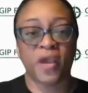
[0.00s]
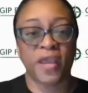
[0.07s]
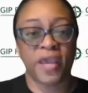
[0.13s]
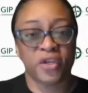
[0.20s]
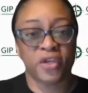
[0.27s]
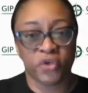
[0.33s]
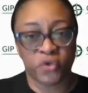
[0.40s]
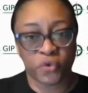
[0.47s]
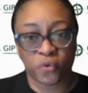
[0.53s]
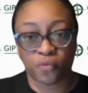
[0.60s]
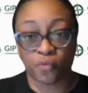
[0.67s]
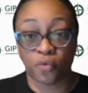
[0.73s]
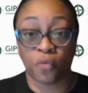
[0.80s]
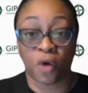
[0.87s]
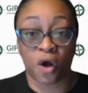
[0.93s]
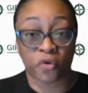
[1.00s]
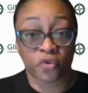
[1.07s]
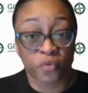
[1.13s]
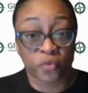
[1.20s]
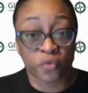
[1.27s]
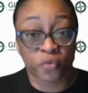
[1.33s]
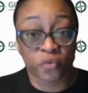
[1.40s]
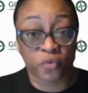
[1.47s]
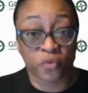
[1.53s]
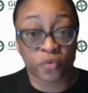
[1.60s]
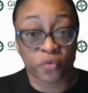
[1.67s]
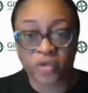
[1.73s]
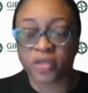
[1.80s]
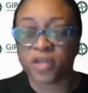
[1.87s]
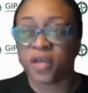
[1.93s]
ahead and do it. We walked them through
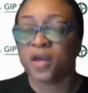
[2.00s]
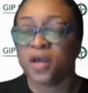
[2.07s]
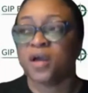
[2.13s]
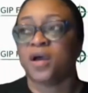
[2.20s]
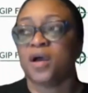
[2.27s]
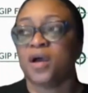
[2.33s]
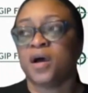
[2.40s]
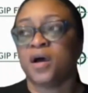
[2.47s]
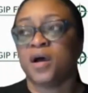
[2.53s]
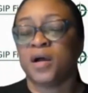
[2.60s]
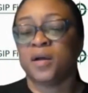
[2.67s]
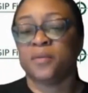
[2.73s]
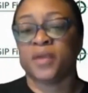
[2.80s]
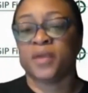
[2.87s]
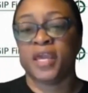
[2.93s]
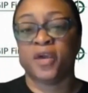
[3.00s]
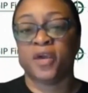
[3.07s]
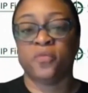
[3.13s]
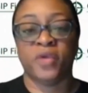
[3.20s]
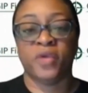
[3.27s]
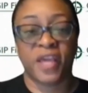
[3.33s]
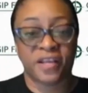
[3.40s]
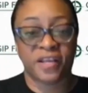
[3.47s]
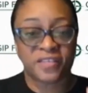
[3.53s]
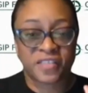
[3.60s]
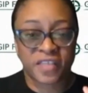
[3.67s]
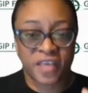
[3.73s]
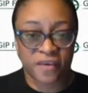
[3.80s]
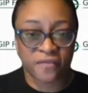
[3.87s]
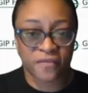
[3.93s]
it. And we had
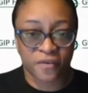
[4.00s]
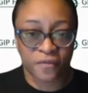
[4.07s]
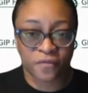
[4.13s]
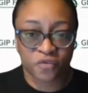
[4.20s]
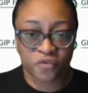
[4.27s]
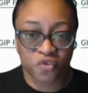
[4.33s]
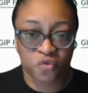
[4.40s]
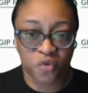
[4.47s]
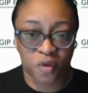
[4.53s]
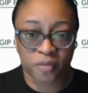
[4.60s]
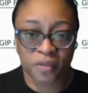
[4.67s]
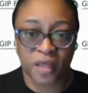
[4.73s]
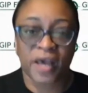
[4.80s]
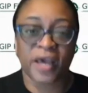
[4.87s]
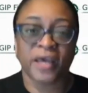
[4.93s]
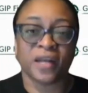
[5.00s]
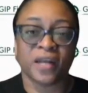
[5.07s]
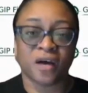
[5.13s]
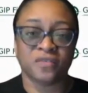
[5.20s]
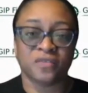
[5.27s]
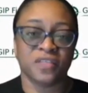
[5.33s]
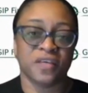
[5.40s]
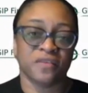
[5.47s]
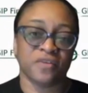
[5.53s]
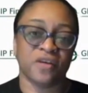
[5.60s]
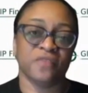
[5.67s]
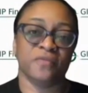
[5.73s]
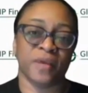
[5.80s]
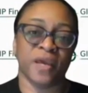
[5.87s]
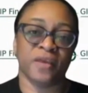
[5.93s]
7 to apply, and all 7 of
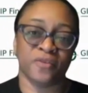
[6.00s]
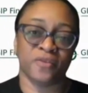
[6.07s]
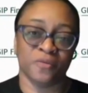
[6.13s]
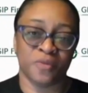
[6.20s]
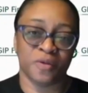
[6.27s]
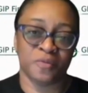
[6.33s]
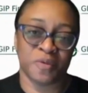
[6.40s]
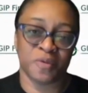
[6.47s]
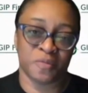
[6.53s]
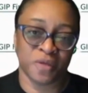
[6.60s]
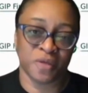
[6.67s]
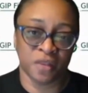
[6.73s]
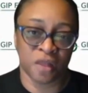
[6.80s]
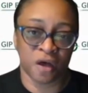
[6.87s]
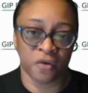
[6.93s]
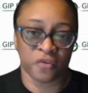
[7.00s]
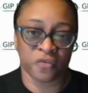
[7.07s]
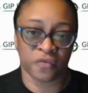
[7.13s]
them got their PPP loans